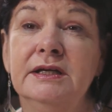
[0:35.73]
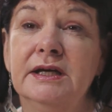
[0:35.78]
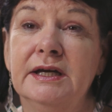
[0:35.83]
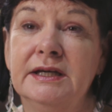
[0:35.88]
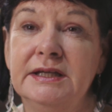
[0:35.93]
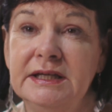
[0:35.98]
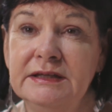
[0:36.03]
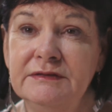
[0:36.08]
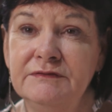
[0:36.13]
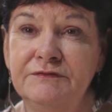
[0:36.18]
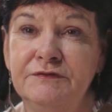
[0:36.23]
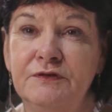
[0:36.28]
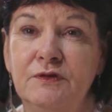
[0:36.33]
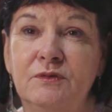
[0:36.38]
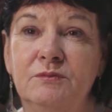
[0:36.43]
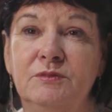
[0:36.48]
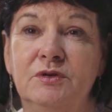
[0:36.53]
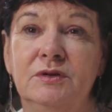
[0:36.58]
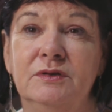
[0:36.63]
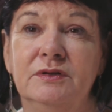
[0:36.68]
an
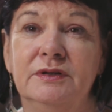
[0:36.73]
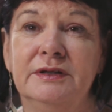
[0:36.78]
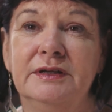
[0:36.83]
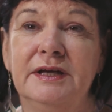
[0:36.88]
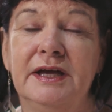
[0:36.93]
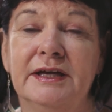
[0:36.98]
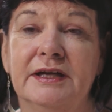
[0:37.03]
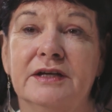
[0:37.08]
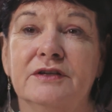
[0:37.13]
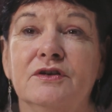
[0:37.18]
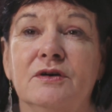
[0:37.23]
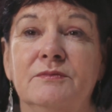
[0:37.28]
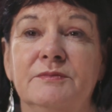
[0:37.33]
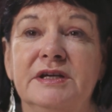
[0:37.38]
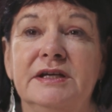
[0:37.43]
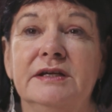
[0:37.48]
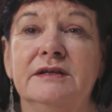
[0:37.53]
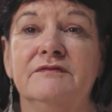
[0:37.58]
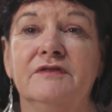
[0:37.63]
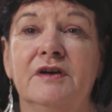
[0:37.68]
informal
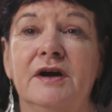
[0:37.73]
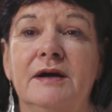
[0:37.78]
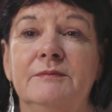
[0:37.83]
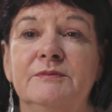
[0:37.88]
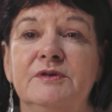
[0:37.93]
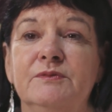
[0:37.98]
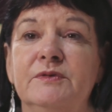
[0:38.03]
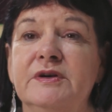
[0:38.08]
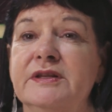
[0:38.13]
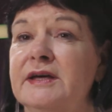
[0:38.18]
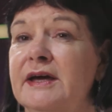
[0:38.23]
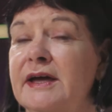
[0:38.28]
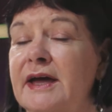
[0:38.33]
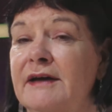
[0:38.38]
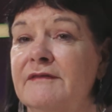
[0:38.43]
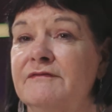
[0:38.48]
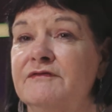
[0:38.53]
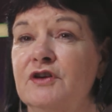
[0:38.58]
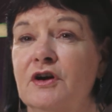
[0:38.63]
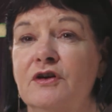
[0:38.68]
economic environment where they
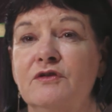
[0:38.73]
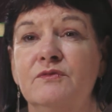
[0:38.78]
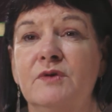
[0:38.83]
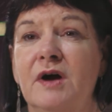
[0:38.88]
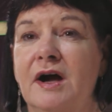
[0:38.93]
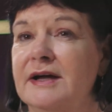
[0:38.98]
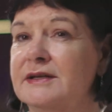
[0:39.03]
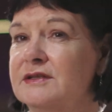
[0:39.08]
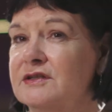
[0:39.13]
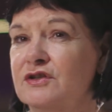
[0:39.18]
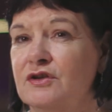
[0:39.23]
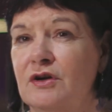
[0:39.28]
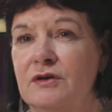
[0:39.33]
have no rights,